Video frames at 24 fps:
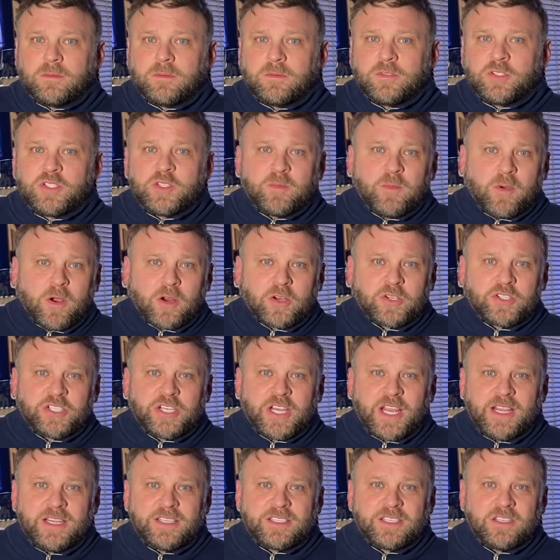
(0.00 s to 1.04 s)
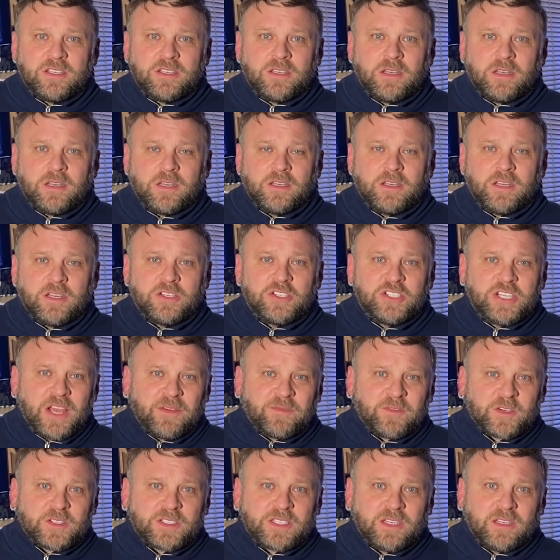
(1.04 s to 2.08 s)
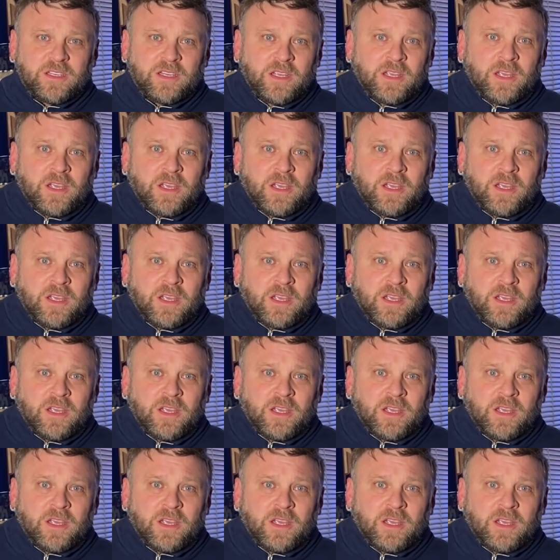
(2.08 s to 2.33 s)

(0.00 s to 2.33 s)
Jamar Chase and Jefferson.